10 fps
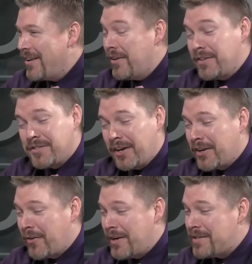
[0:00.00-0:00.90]
Yeah, they still had a
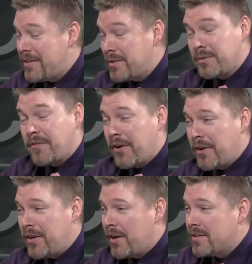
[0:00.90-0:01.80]
great season. It was a
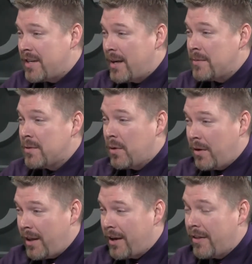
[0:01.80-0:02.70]
very young team, so a
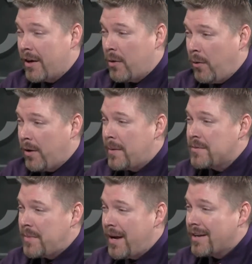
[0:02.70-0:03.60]
lot of that core
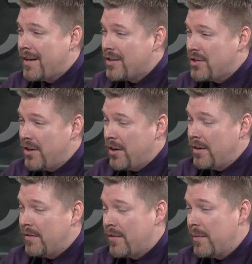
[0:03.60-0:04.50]
comes back next year.
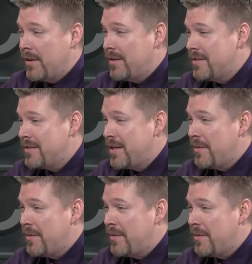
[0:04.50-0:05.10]
And from a team